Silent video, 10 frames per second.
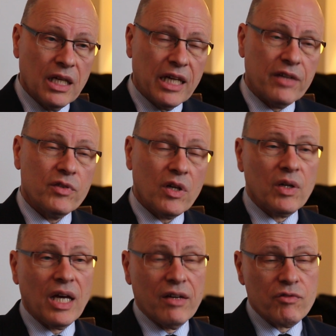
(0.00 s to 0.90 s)
And if you don't
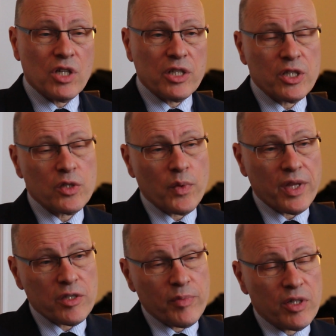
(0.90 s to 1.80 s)
have judges with
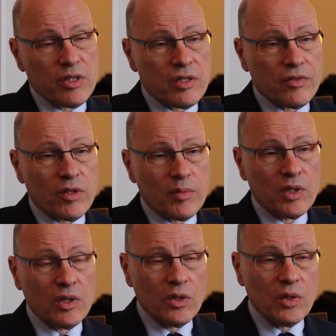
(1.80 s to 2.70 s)
experience of criminal
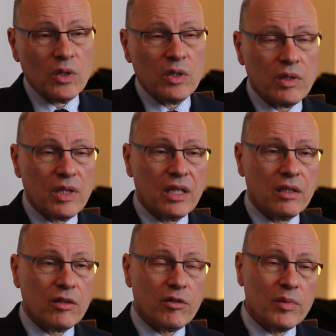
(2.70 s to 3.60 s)
law, then
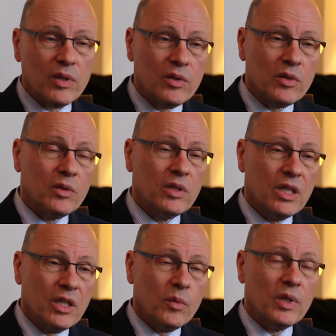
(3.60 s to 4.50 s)
the criminal law
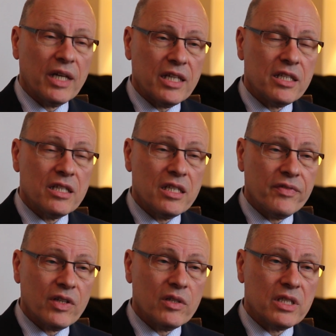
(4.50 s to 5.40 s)
will get into
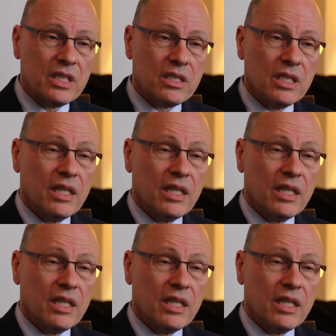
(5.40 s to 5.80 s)
difficulties.